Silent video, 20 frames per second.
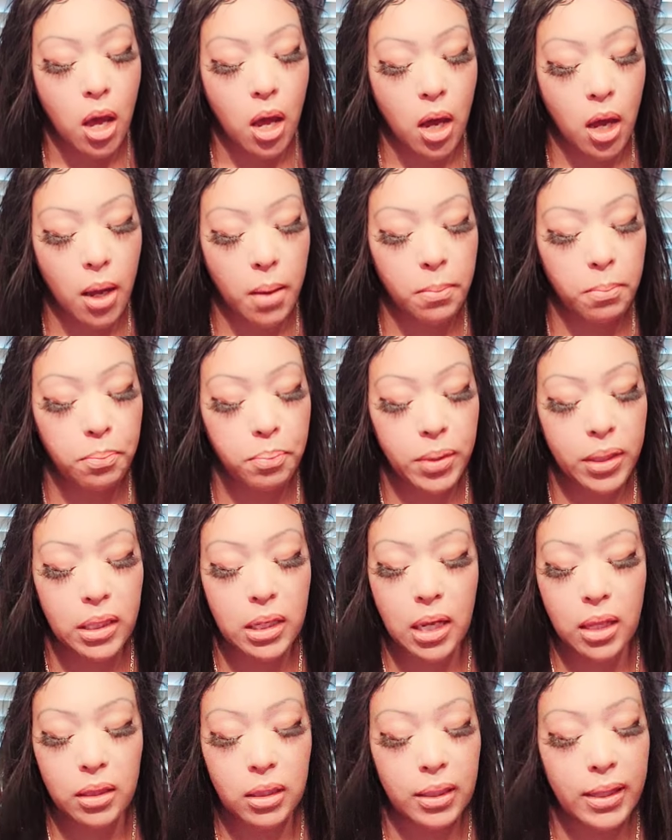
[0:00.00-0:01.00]
Um, but
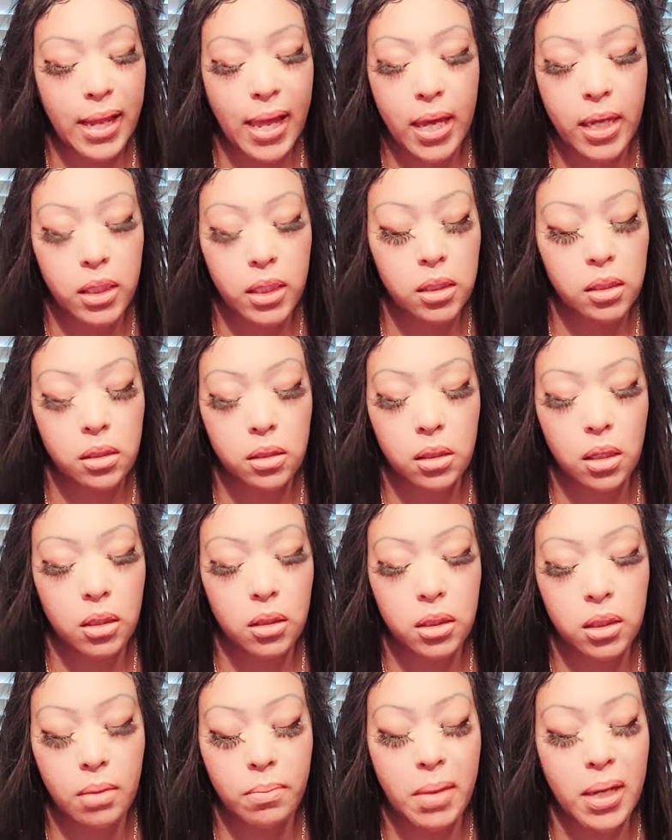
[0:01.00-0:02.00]
nonetheless,
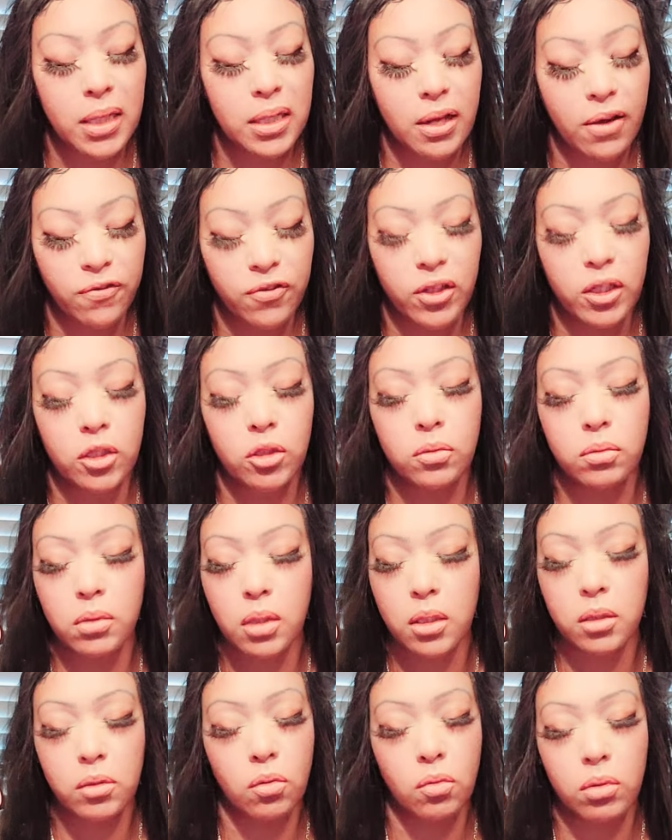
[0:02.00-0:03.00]
somebody definitely is,
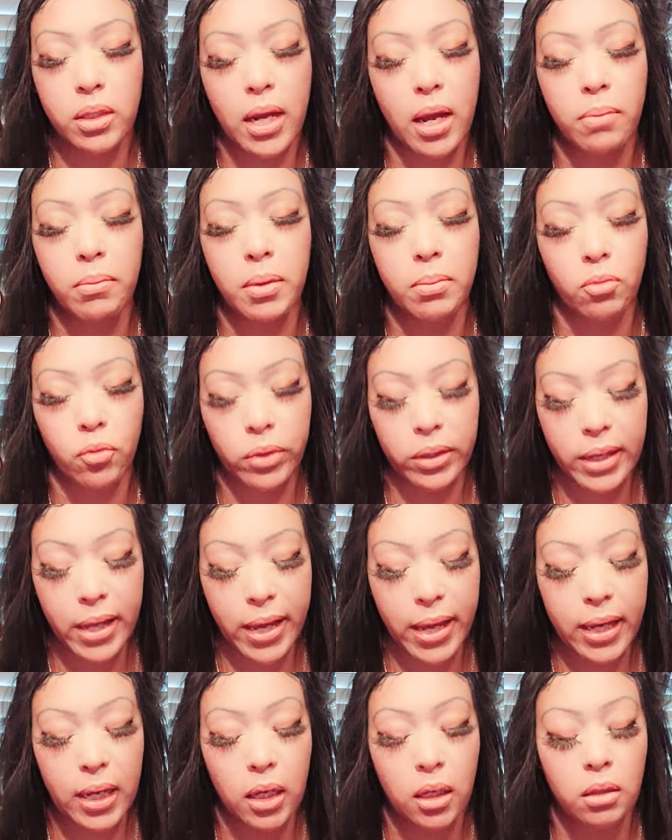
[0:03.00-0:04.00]
is going down memory
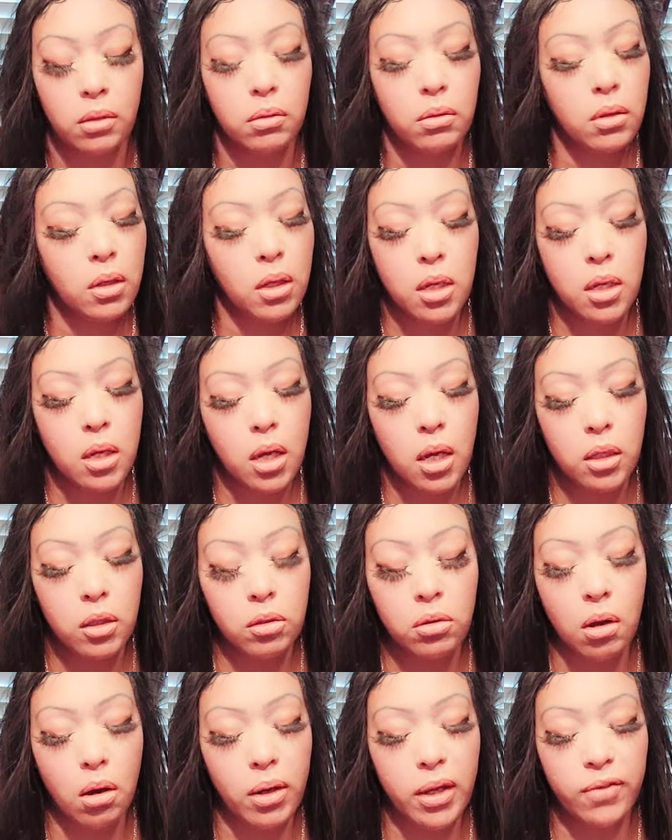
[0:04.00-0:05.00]
lane,
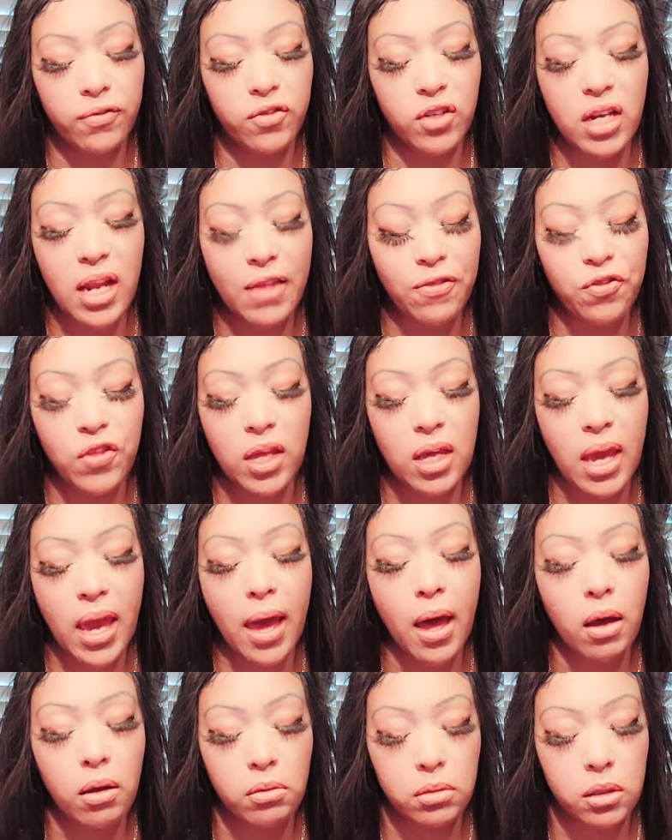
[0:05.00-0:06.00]
you know, if nothing
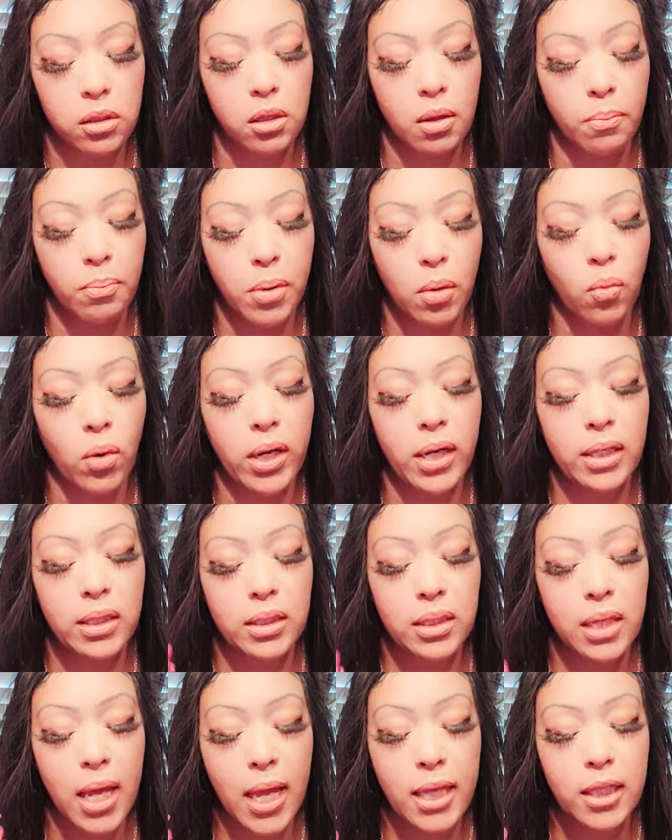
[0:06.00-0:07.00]
else. But what
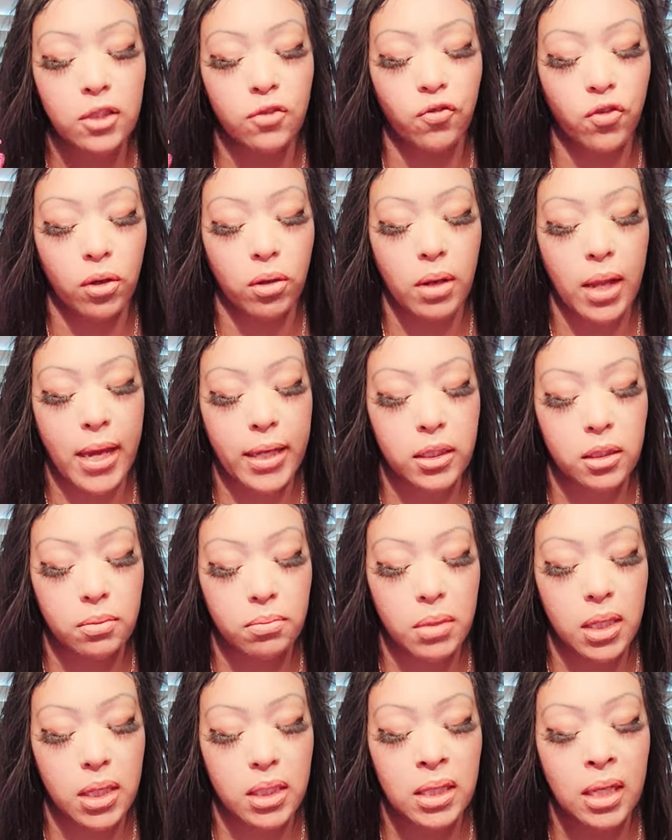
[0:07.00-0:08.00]
it does feel like to
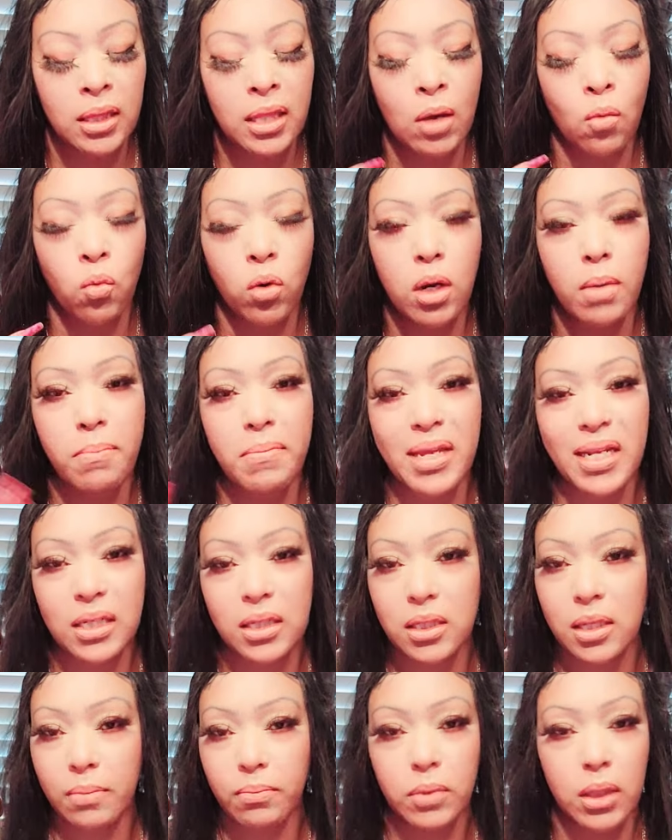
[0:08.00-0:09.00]
me is that they want to
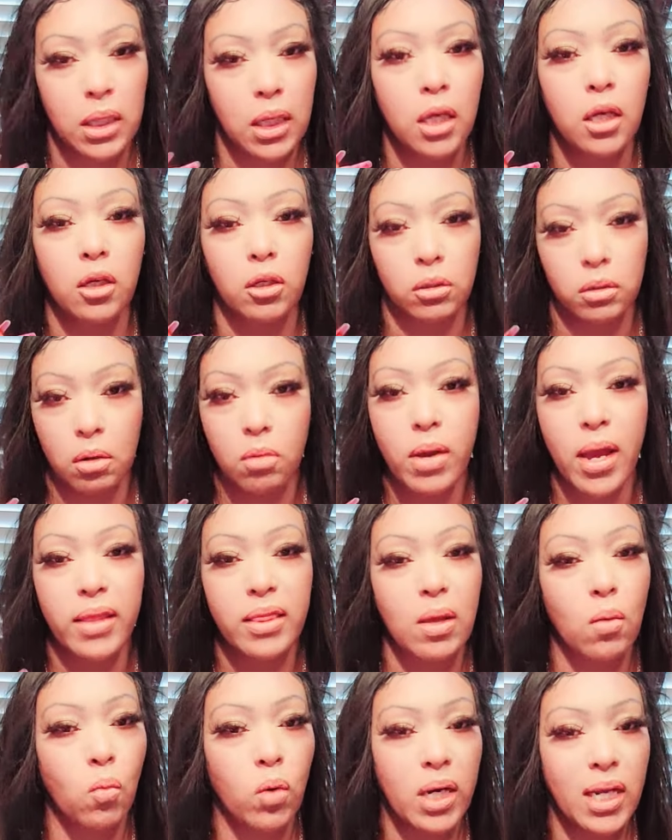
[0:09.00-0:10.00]
mend something here. Okay.
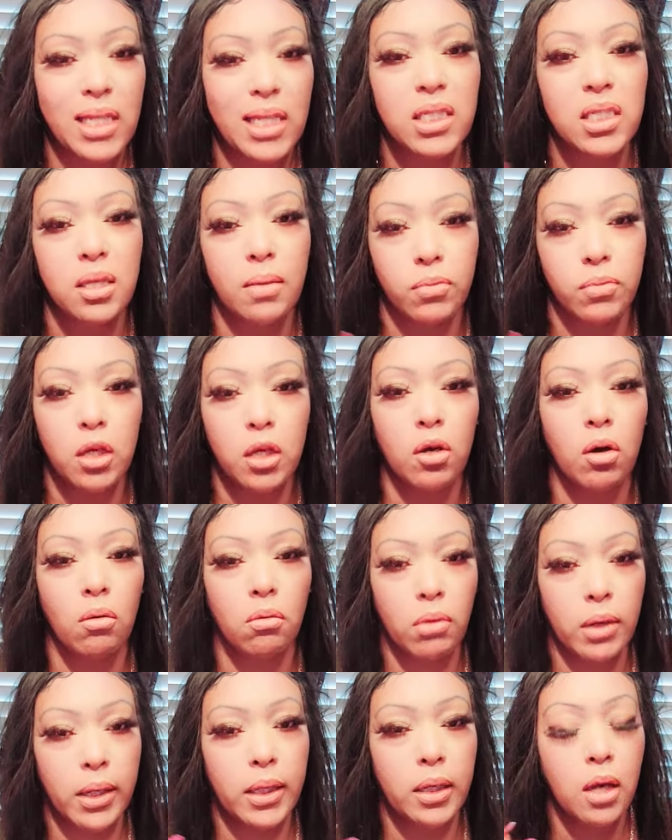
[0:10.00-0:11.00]
They want to get something
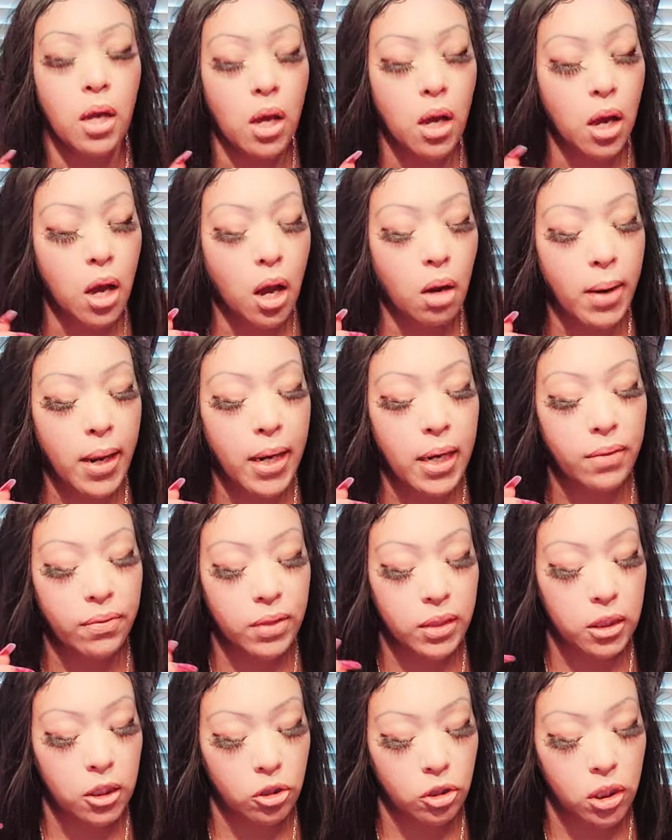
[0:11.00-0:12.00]
going. All right. In
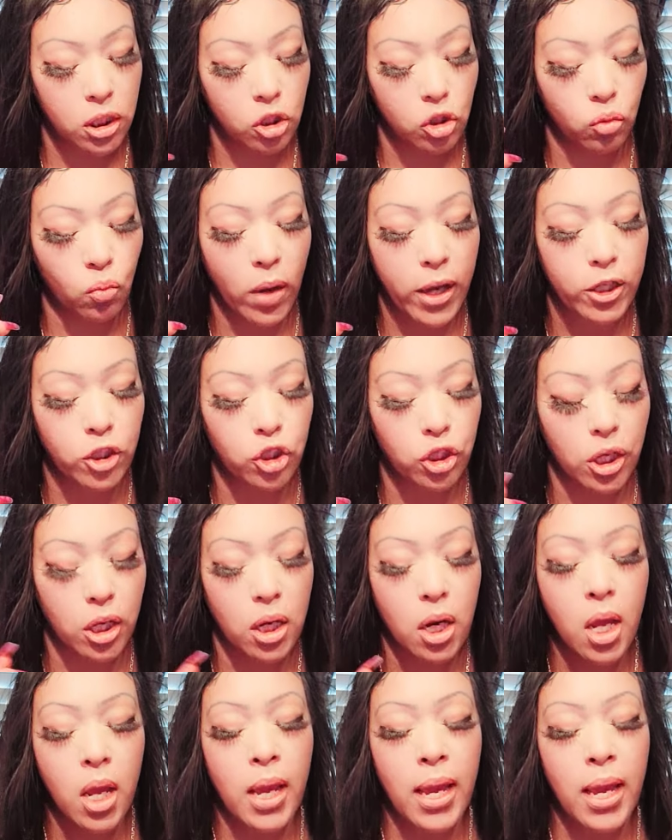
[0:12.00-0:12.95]
this here situation.